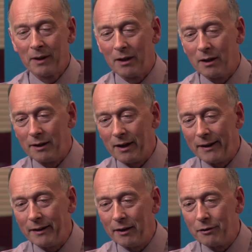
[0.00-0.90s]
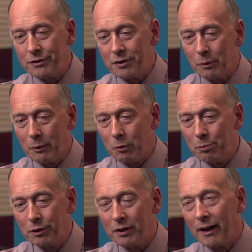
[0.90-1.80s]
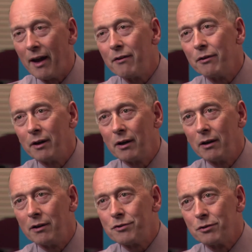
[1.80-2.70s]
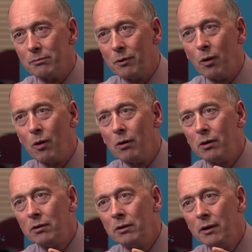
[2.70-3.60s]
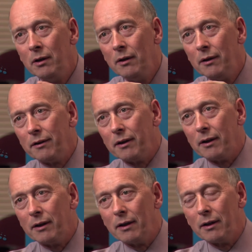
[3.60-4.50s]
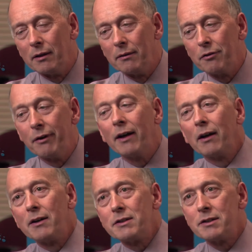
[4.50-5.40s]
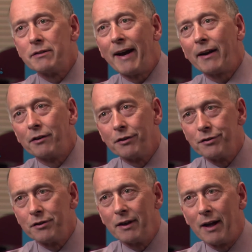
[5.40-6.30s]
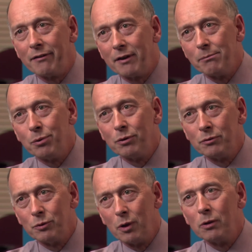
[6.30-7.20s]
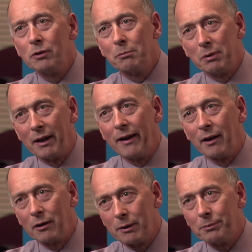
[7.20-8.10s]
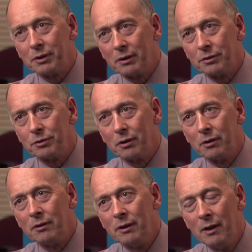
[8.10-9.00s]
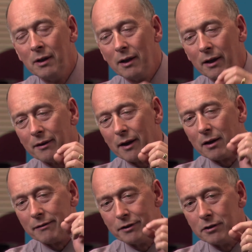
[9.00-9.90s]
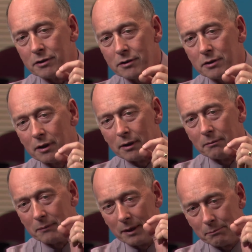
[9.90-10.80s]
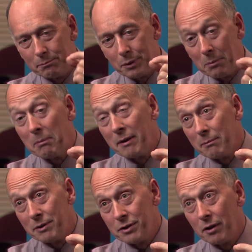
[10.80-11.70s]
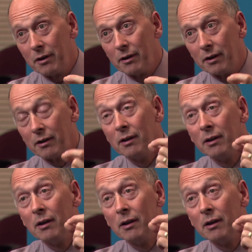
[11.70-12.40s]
The idea is that we will put together in the classroom all the three classes of actors that have an important role to play in corruption control. And they are first, and probably the majority,